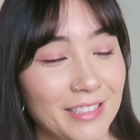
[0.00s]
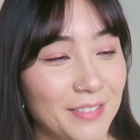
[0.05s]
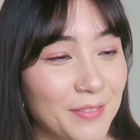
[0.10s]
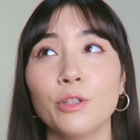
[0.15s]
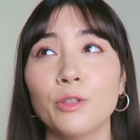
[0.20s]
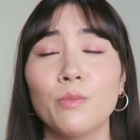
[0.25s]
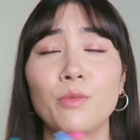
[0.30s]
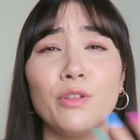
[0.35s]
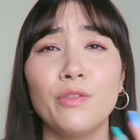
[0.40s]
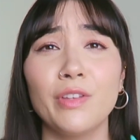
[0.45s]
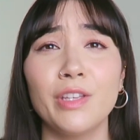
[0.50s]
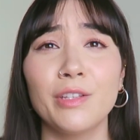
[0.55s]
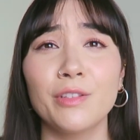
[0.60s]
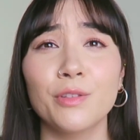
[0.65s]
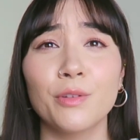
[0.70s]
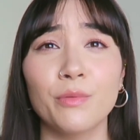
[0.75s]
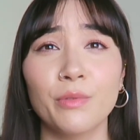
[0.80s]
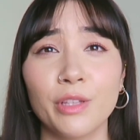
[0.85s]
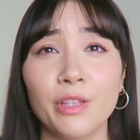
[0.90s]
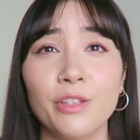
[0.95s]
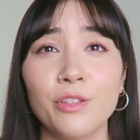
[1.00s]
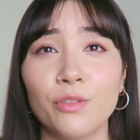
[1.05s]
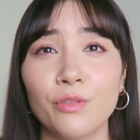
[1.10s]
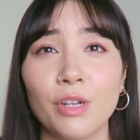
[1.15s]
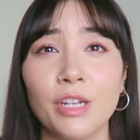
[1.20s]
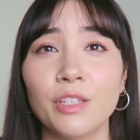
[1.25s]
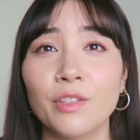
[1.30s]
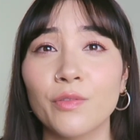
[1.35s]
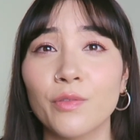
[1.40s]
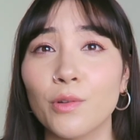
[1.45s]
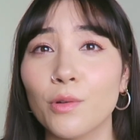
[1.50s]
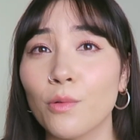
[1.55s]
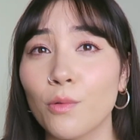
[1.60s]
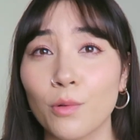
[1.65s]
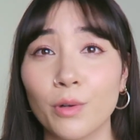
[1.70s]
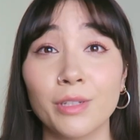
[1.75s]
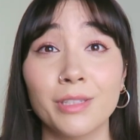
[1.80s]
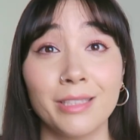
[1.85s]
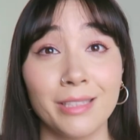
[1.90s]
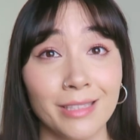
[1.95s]
Of course, moving is a really
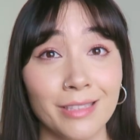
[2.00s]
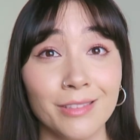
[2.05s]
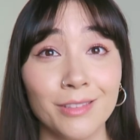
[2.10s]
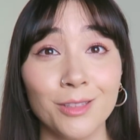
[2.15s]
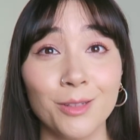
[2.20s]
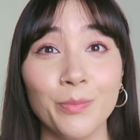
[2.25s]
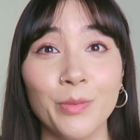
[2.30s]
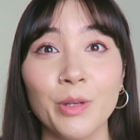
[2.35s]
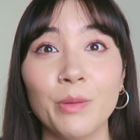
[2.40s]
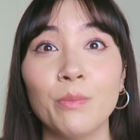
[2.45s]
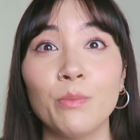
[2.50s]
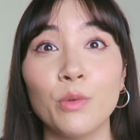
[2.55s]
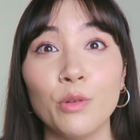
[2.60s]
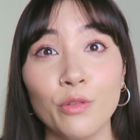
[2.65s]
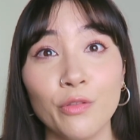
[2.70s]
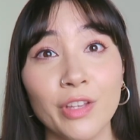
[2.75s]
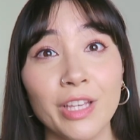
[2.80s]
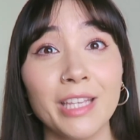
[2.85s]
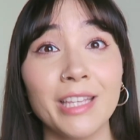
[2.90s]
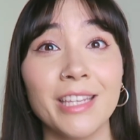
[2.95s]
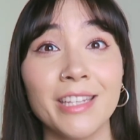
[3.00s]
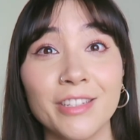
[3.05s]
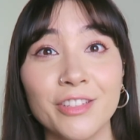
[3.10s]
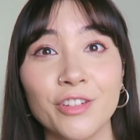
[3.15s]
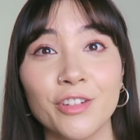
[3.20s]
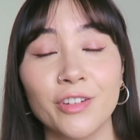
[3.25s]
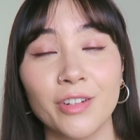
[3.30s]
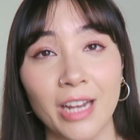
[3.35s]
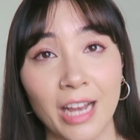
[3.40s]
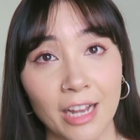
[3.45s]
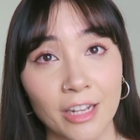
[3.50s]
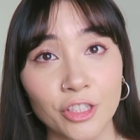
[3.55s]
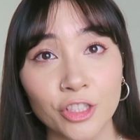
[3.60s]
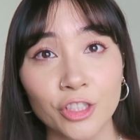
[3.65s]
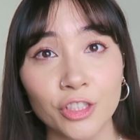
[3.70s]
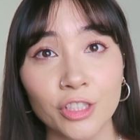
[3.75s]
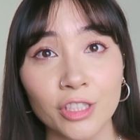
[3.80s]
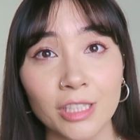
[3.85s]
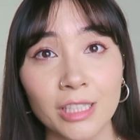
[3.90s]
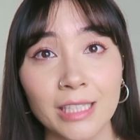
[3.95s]
stressful ordeal, but moving
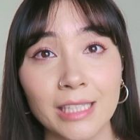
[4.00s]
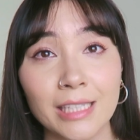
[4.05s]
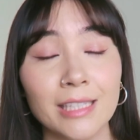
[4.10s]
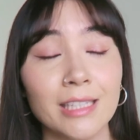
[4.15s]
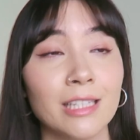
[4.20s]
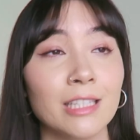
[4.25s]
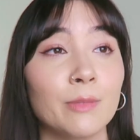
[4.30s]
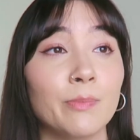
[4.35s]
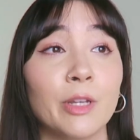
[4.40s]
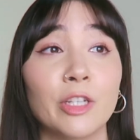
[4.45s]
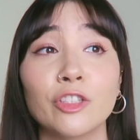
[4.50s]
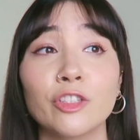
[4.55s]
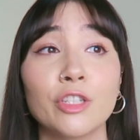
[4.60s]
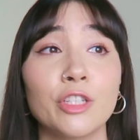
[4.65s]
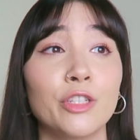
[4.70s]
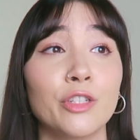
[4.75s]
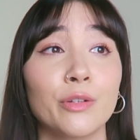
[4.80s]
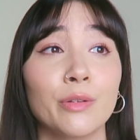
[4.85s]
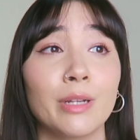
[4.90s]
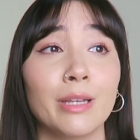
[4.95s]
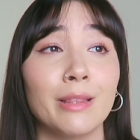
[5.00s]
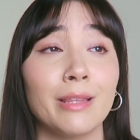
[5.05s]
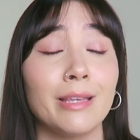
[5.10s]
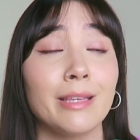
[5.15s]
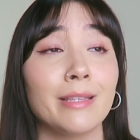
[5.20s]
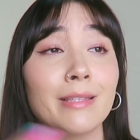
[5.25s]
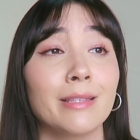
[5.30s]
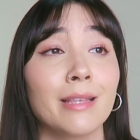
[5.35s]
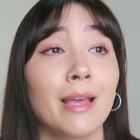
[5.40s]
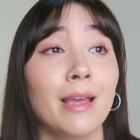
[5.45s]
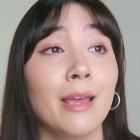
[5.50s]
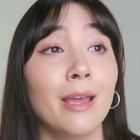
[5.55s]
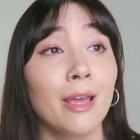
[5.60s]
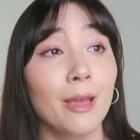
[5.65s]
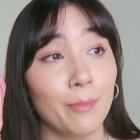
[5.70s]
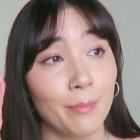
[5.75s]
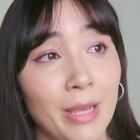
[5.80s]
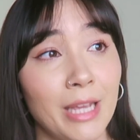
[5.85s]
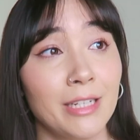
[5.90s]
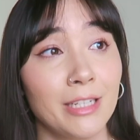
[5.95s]
internationally, especially during these
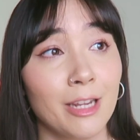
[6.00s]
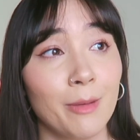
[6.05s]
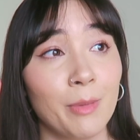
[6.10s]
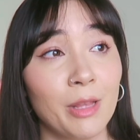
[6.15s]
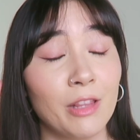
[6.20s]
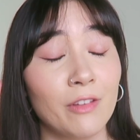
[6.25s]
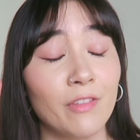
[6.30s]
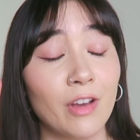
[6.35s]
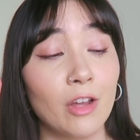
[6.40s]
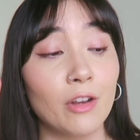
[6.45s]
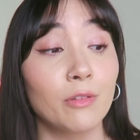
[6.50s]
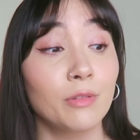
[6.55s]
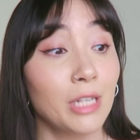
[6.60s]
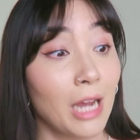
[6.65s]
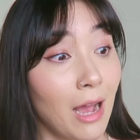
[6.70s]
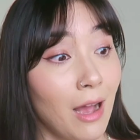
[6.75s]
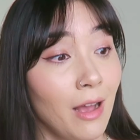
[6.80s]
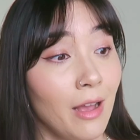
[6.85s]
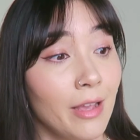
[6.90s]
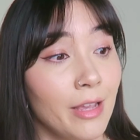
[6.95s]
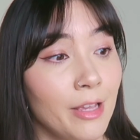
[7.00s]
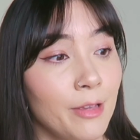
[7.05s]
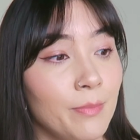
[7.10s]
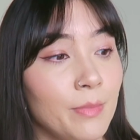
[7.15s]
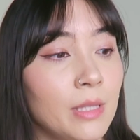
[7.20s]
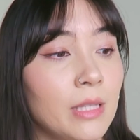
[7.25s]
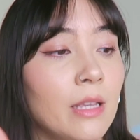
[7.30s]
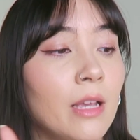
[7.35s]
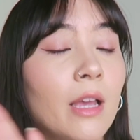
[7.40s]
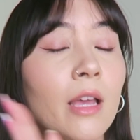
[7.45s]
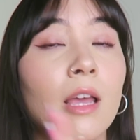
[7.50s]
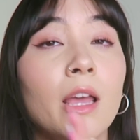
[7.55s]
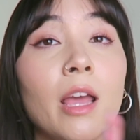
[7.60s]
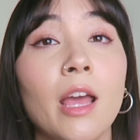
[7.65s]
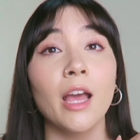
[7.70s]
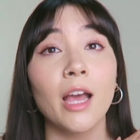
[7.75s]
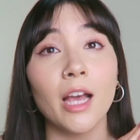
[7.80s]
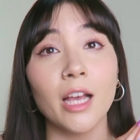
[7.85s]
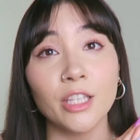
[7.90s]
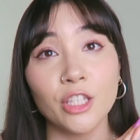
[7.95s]
pandemic Lovato times,
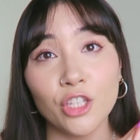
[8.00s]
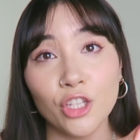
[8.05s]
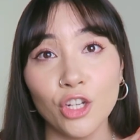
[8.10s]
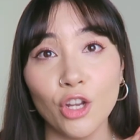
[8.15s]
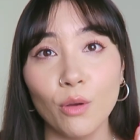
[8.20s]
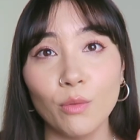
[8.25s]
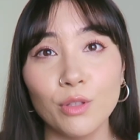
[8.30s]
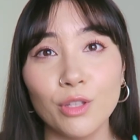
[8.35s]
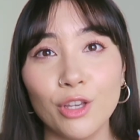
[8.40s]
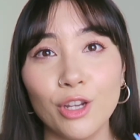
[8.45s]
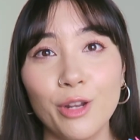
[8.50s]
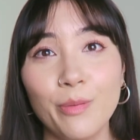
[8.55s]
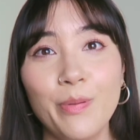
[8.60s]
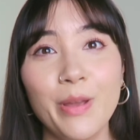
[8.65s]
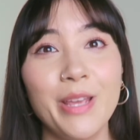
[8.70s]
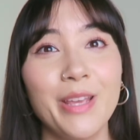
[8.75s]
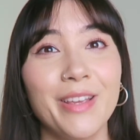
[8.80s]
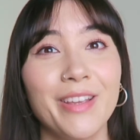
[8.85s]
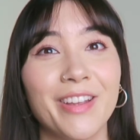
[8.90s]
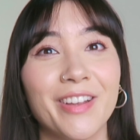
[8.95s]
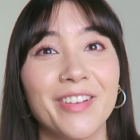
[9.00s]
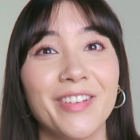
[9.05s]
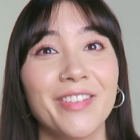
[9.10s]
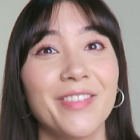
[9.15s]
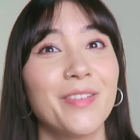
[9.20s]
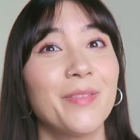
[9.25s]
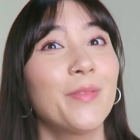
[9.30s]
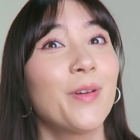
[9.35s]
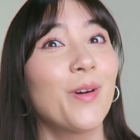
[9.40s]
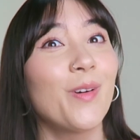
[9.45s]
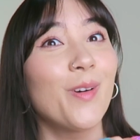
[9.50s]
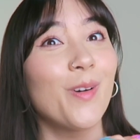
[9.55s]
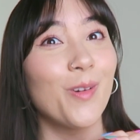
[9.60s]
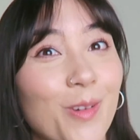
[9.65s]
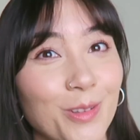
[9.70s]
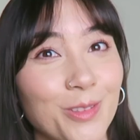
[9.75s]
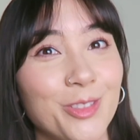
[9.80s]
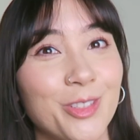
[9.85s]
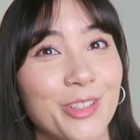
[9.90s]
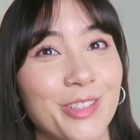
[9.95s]
as you know, is gonna be
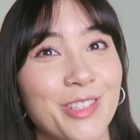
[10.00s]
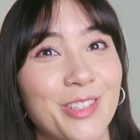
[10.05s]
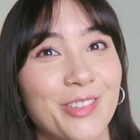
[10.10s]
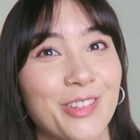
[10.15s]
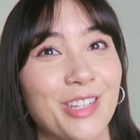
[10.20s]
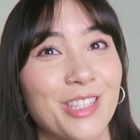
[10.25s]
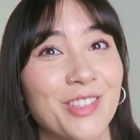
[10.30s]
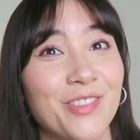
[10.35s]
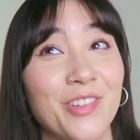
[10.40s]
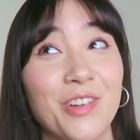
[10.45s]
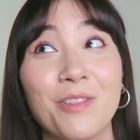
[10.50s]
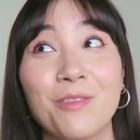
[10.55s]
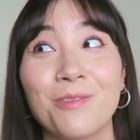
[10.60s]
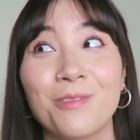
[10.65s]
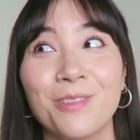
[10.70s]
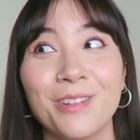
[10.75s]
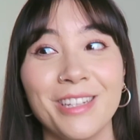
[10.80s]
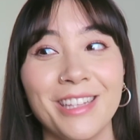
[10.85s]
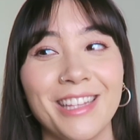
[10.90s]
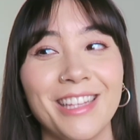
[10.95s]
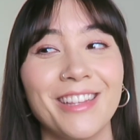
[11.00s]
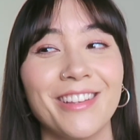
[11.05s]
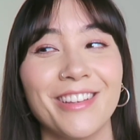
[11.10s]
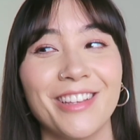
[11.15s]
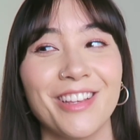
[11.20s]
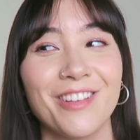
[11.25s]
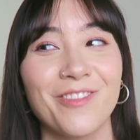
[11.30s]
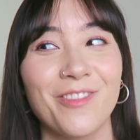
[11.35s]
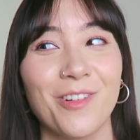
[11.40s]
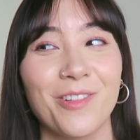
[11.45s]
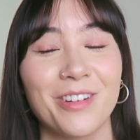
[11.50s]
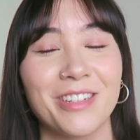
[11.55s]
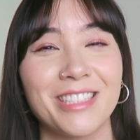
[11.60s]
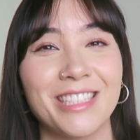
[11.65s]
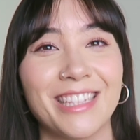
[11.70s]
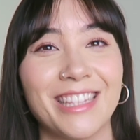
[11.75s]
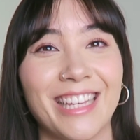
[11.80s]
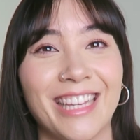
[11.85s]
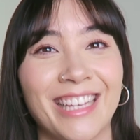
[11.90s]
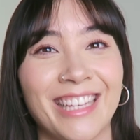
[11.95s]
ultra stressful. Really looking
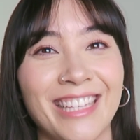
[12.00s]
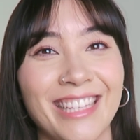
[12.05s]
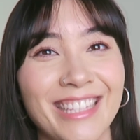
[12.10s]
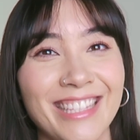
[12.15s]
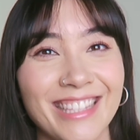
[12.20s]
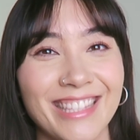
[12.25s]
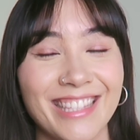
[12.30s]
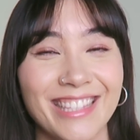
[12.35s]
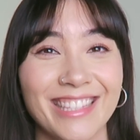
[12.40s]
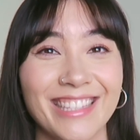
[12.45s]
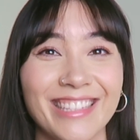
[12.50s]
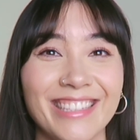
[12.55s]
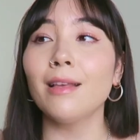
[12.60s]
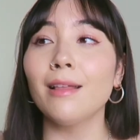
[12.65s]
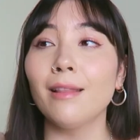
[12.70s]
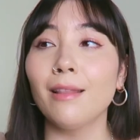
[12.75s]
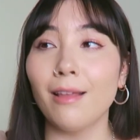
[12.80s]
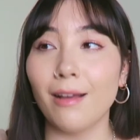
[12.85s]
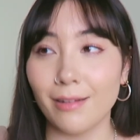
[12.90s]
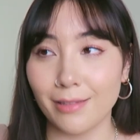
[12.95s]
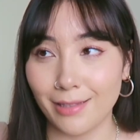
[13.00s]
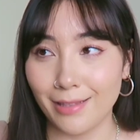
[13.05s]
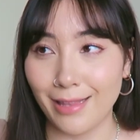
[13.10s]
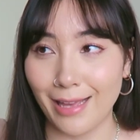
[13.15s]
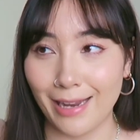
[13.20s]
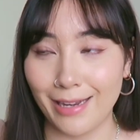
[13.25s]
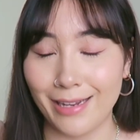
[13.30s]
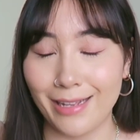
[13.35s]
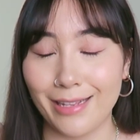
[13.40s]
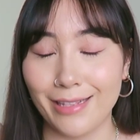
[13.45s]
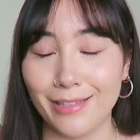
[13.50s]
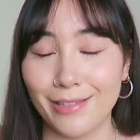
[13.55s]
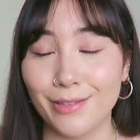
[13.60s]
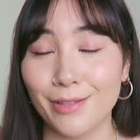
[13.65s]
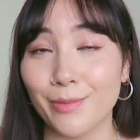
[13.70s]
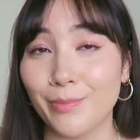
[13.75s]
forward to this. There is a lot that needs